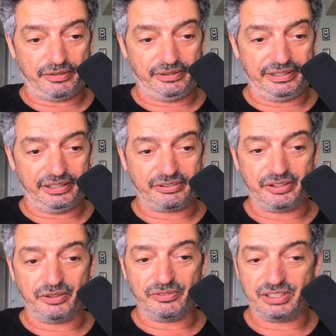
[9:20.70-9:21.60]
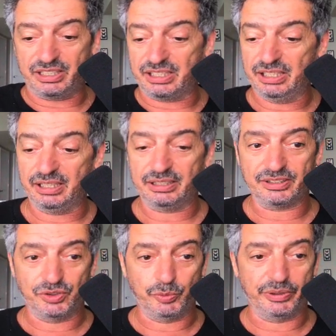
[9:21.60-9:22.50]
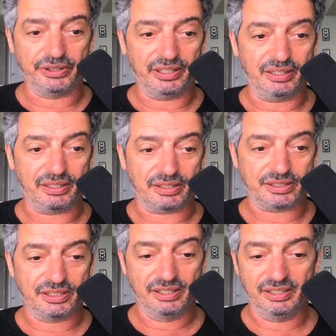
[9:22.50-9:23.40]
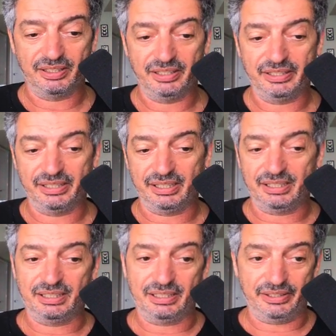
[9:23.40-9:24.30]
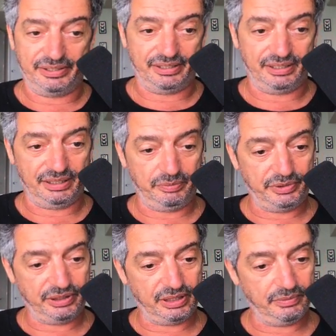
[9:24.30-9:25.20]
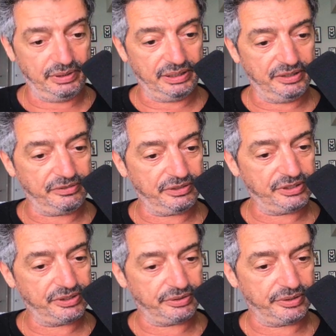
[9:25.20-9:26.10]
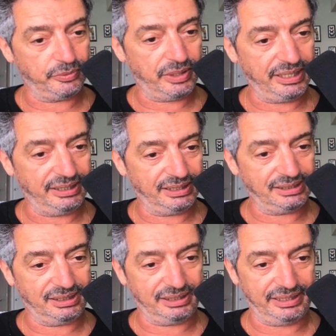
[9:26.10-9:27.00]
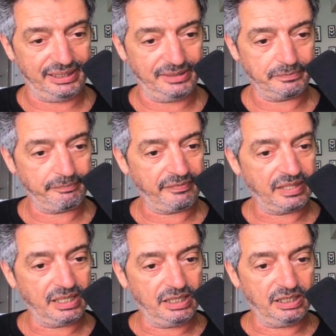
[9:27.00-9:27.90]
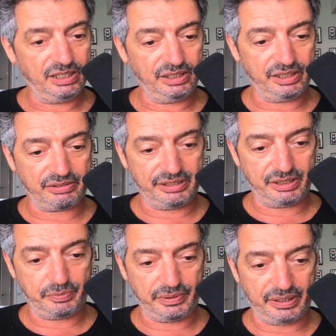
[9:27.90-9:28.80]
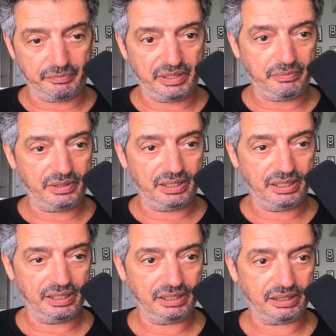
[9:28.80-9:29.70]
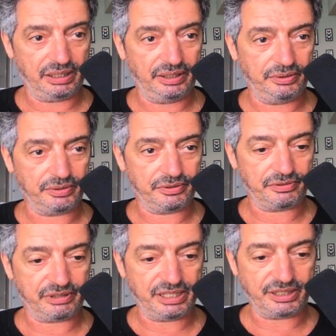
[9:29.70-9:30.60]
get rid of these stupid R's, it'll become a different story. Why it doesn't like it? Increase pay, maybe I need to refresh